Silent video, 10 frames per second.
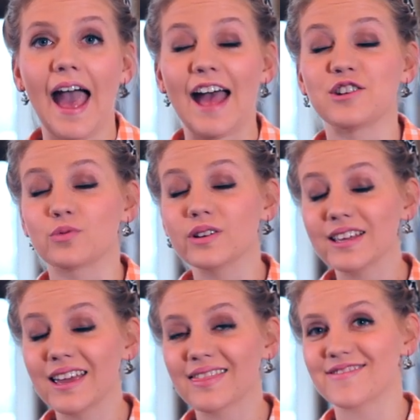And
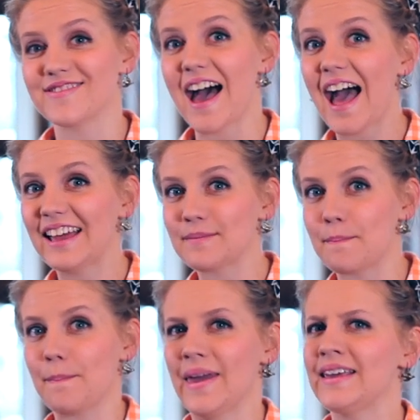really, that
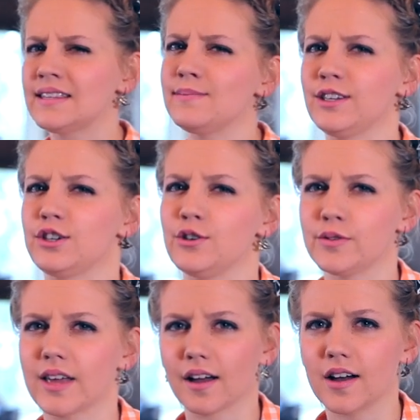makes me
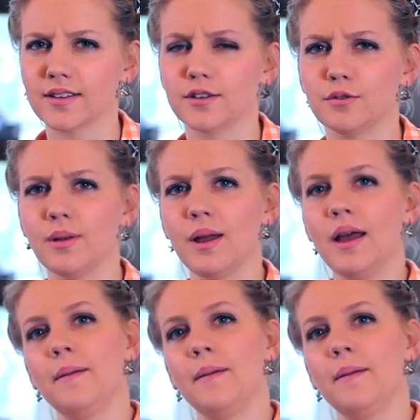choose that costume